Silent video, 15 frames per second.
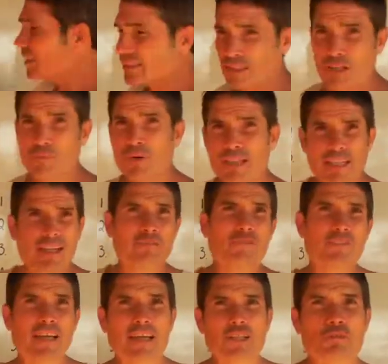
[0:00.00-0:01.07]
So when the love
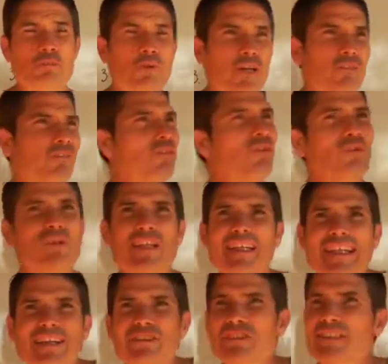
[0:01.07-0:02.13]
tank is pretty full, the
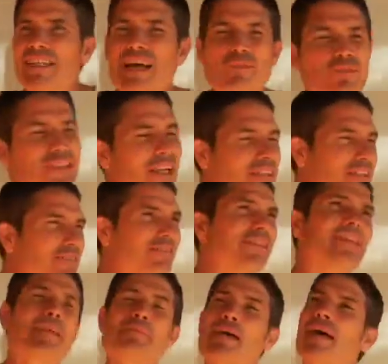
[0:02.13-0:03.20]
little stuff doesn't
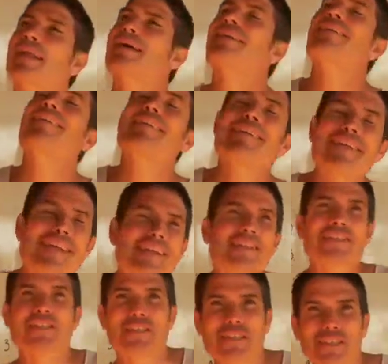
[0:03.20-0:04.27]
really matter. Oh, that's
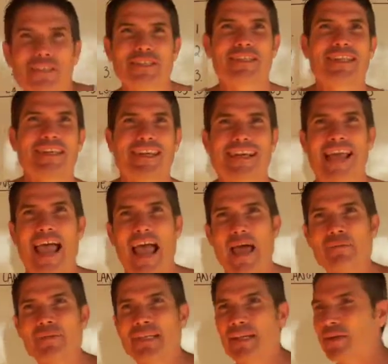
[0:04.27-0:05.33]
cute,
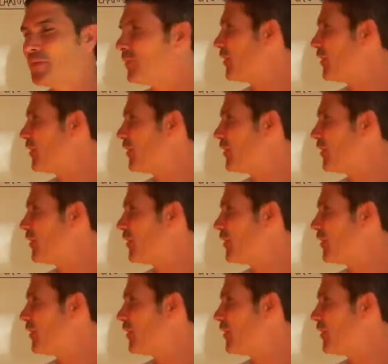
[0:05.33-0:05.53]
and we don't